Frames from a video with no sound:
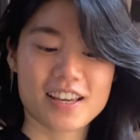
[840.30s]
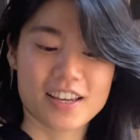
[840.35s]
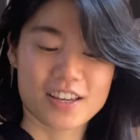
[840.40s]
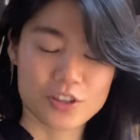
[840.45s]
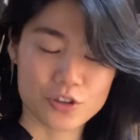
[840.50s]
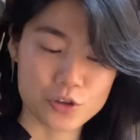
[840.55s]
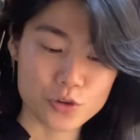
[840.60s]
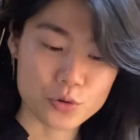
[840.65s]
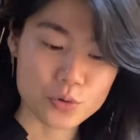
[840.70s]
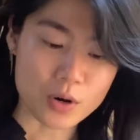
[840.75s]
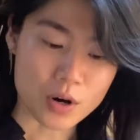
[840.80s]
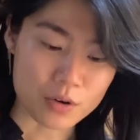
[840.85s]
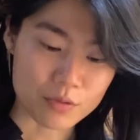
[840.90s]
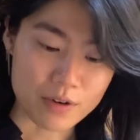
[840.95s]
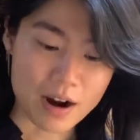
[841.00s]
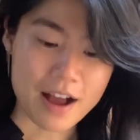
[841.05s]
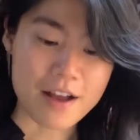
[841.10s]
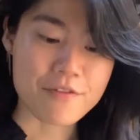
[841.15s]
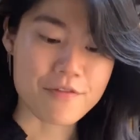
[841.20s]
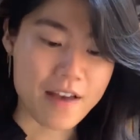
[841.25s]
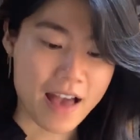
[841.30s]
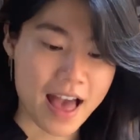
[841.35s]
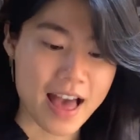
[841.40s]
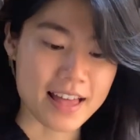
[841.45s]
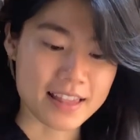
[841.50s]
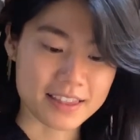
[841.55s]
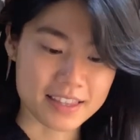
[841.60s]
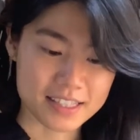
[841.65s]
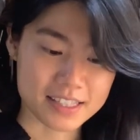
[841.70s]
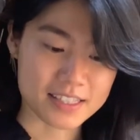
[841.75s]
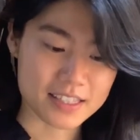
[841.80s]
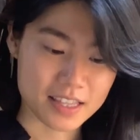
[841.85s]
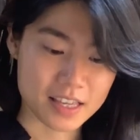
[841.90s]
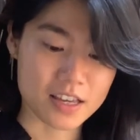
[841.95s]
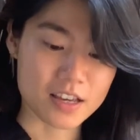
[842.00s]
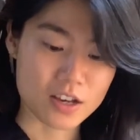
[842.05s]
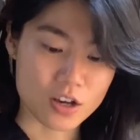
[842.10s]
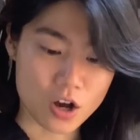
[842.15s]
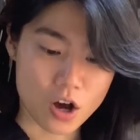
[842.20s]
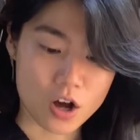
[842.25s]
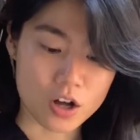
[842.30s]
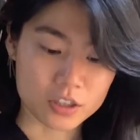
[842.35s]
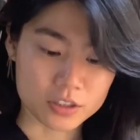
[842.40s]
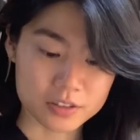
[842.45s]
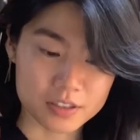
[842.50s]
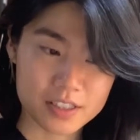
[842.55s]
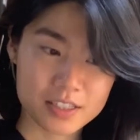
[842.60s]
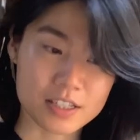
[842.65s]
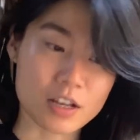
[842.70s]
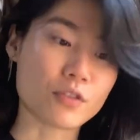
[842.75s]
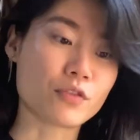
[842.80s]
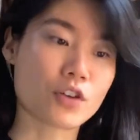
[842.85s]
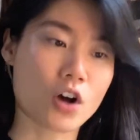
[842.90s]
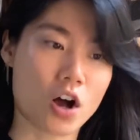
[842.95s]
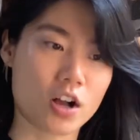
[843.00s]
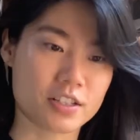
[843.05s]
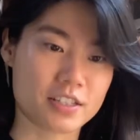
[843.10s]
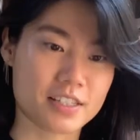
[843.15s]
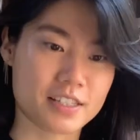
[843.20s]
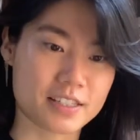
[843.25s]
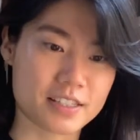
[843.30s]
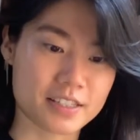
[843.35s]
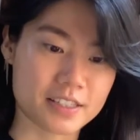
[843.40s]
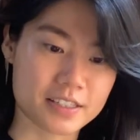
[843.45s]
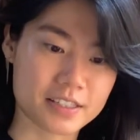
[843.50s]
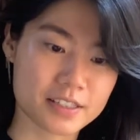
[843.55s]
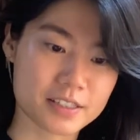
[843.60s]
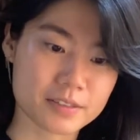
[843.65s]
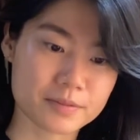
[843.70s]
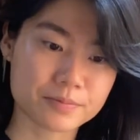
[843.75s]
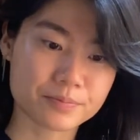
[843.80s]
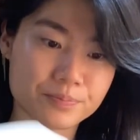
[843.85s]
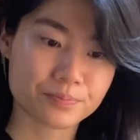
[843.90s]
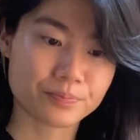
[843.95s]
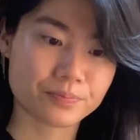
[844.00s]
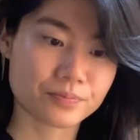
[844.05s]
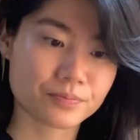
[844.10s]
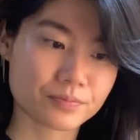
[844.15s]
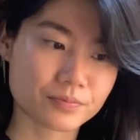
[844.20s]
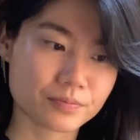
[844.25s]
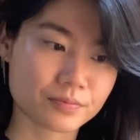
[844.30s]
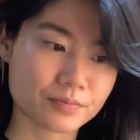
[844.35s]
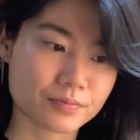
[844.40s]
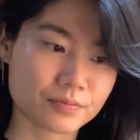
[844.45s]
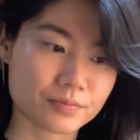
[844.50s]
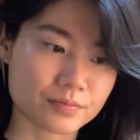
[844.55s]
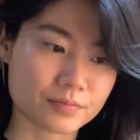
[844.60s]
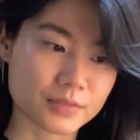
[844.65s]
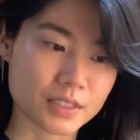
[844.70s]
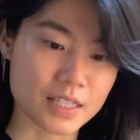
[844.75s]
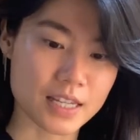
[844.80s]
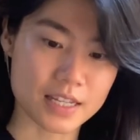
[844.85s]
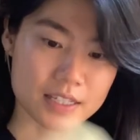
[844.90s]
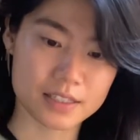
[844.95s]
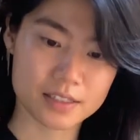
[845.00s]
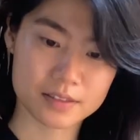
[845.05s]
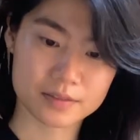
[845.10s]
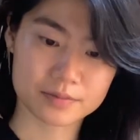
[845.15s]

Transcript: you arrive at this thing called self-consciousness. Yes.